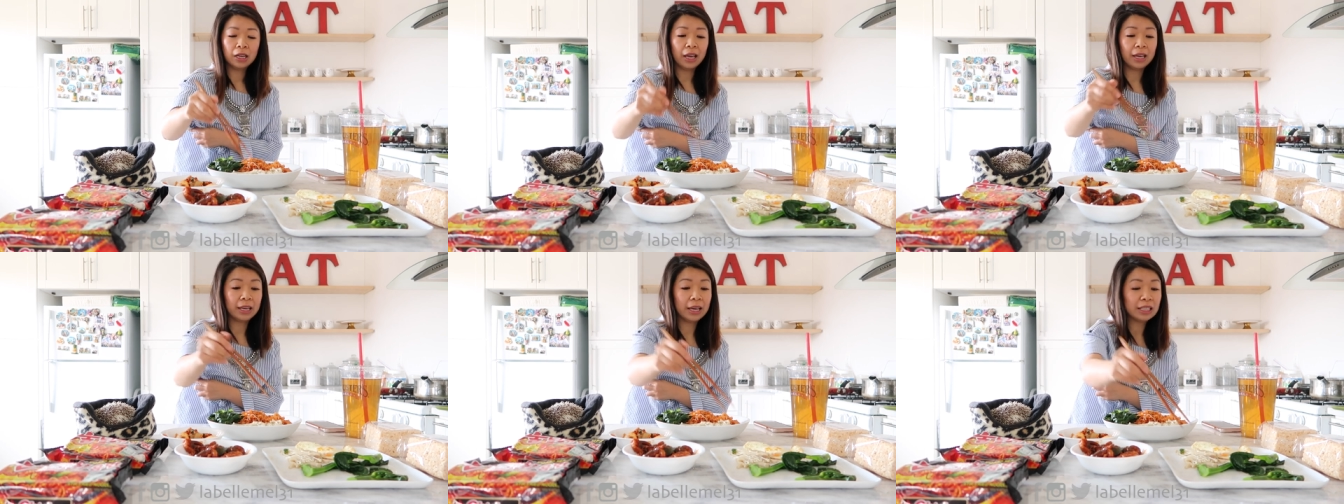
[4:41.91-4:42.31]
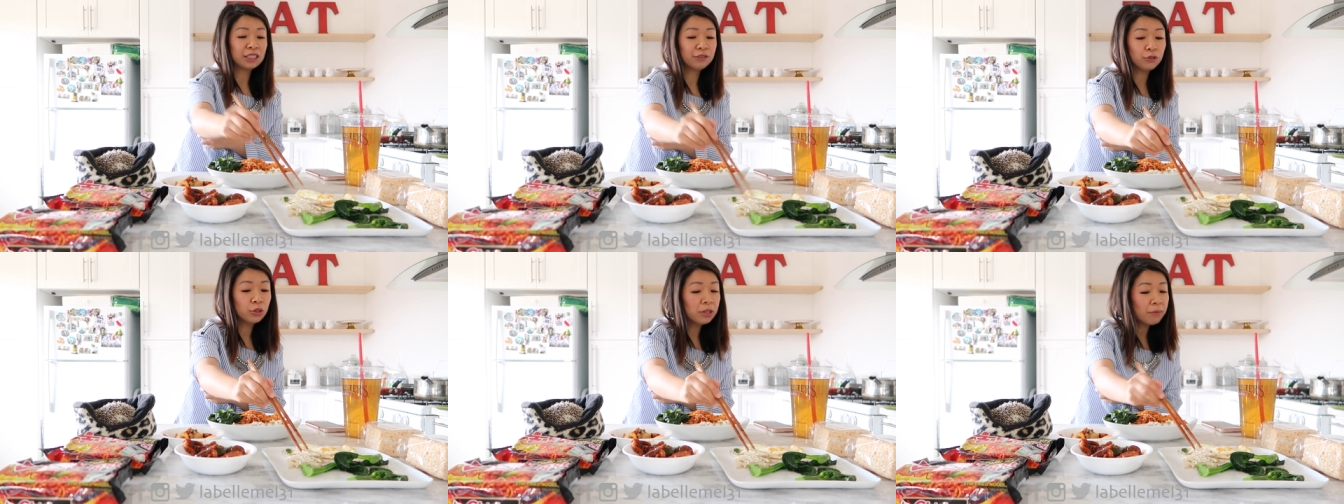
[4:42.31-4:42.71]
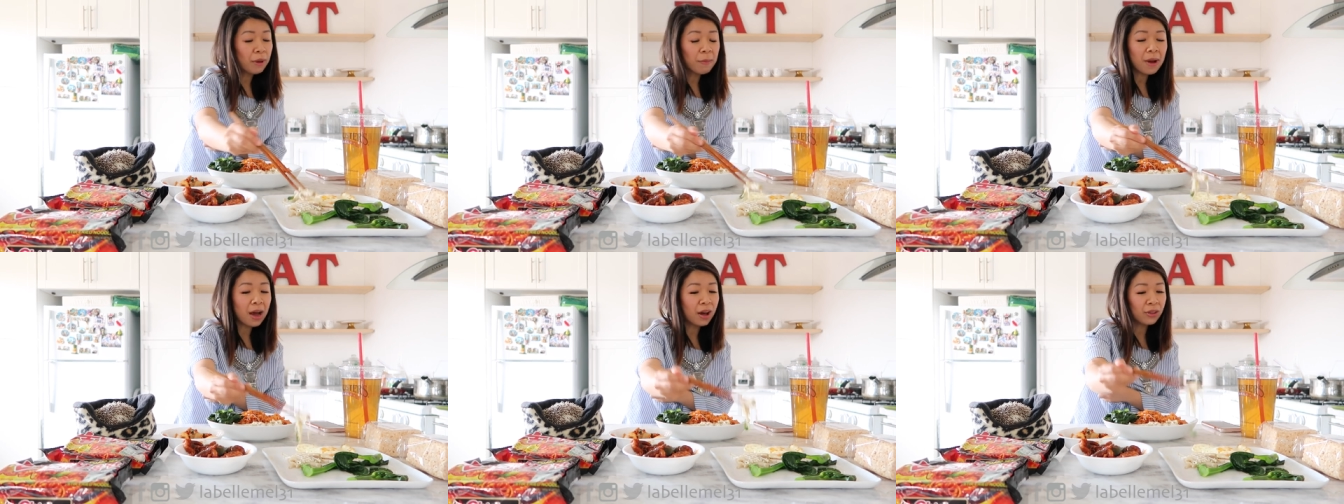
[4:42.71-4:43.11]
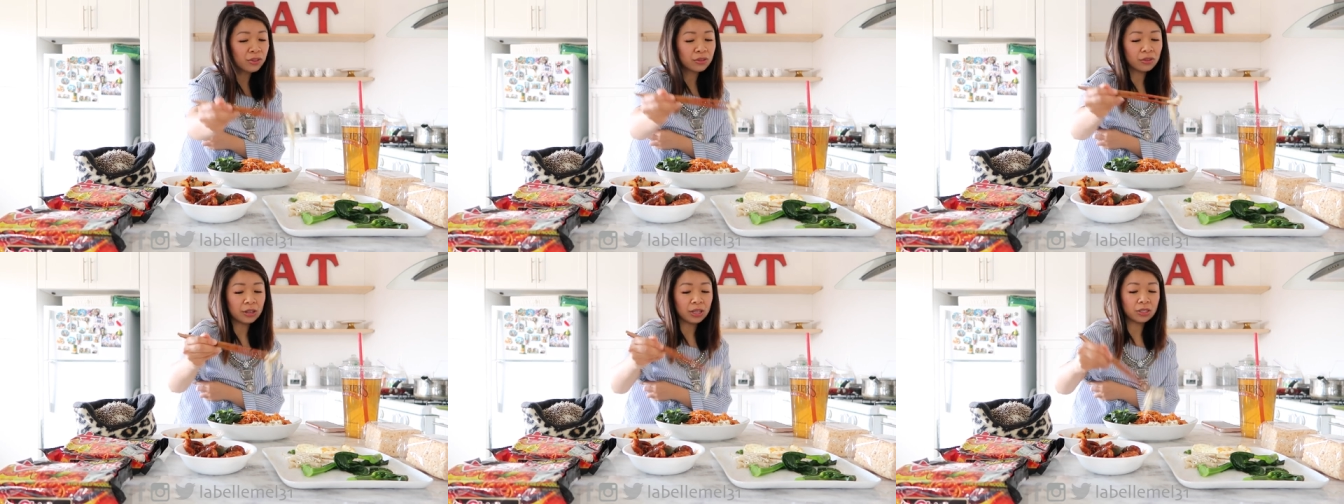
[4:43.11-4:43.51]
it gets food in my
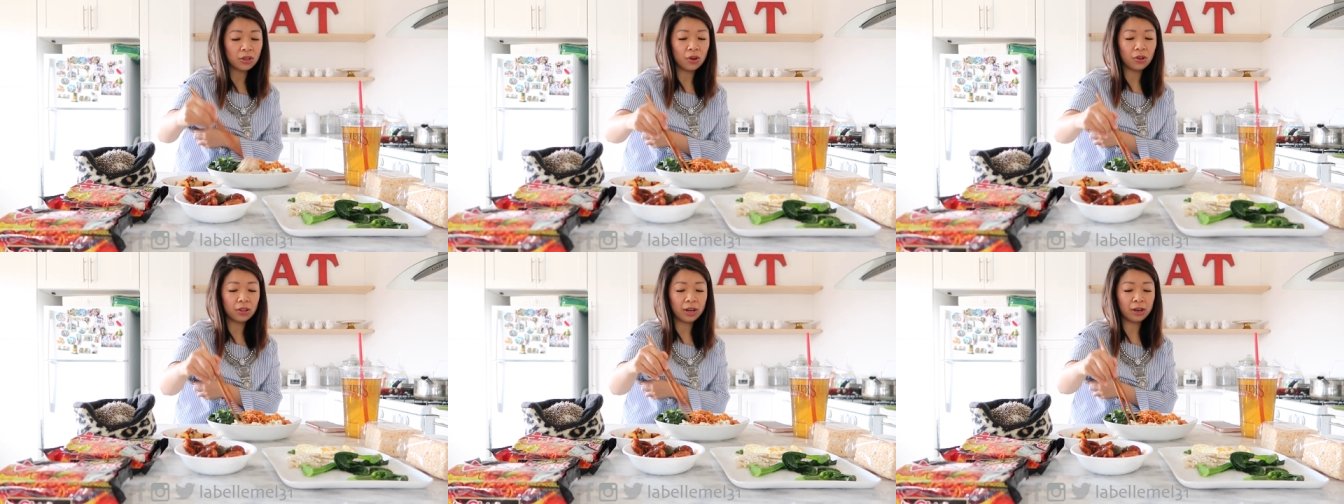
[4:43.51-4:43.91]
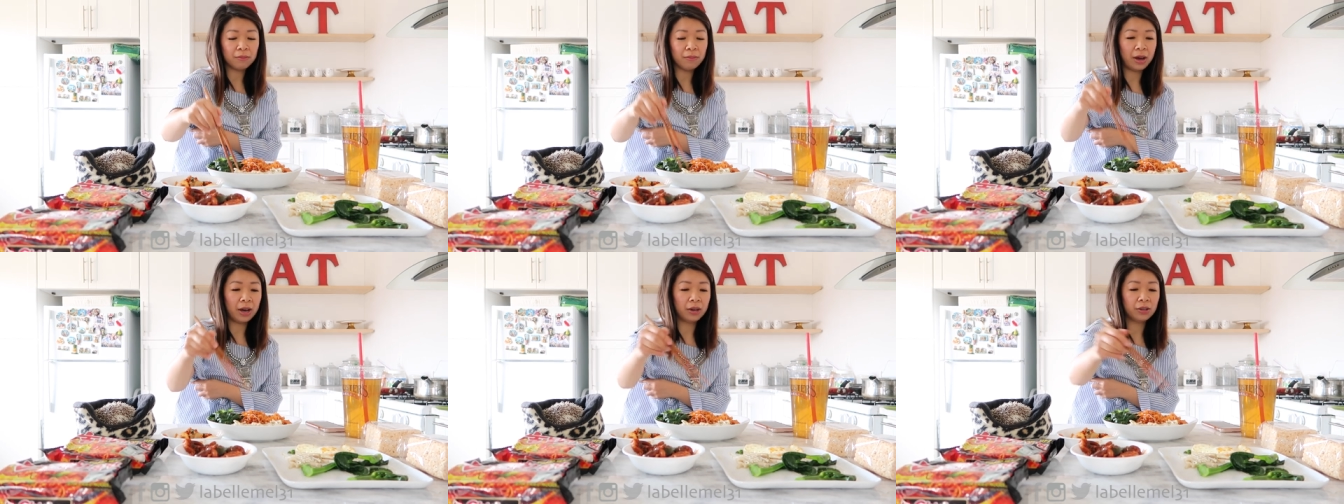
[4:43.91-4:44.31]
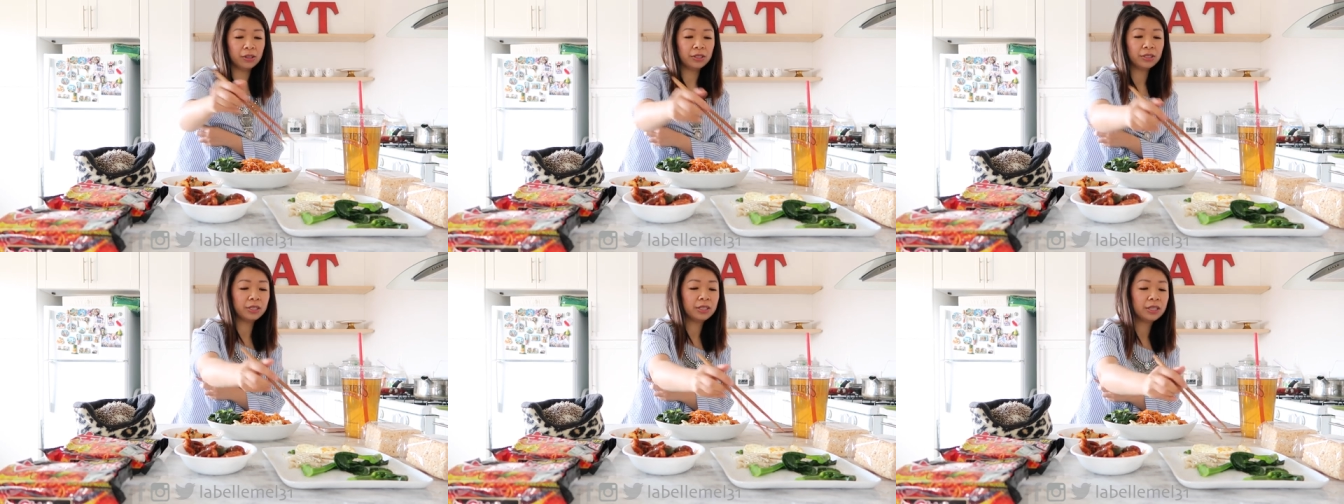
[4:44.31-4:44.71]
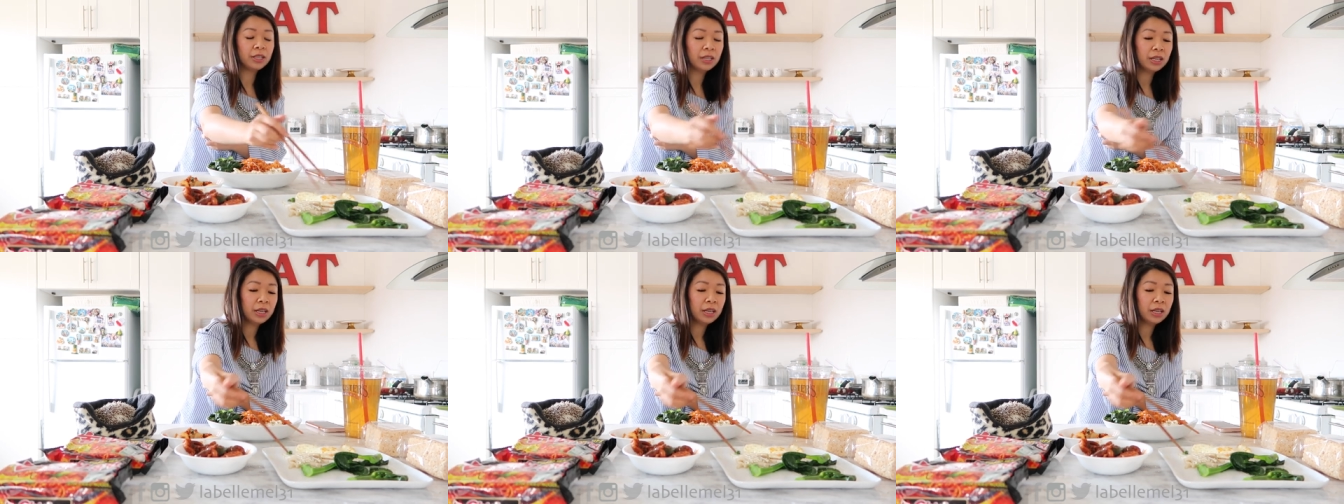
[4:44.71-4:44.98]
mouth, so that's all that matters.